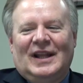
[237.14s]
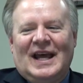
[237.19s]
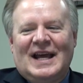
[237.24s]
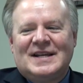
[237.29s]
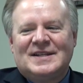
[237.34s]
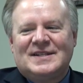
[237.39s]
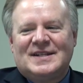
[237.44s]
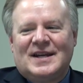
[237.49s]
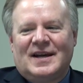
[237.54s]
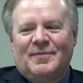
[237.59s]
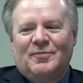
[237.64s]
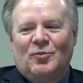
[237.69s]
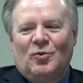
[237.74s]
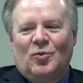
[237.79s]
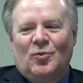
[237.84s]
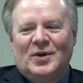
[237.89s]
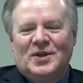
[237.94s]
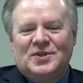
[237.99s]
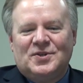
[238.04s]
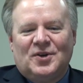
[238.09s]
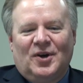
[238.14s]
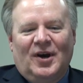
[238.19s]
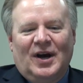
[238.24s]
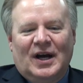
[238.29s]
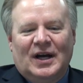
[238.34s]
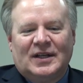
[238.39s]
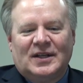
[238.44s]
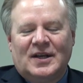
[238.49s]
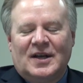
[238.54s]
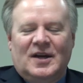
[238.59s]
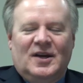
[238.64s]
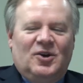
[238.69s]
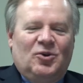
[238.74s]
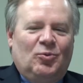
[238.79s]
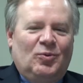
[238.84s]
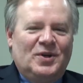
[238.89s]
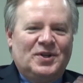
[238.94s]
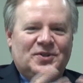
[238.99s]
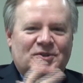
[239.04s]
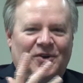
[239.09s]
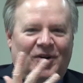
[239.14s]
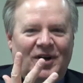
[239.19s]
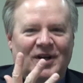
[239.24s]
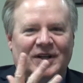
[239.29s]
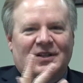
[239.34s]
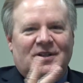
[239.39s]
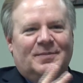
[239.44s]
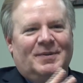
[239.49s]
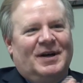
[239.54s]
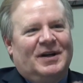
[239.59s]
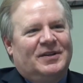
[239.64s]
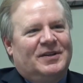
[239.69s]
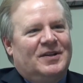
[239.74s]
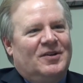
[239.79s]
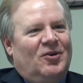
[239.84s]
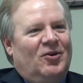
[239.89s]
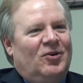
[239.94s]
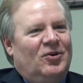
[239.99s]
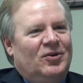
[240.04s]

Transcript: last time we talked about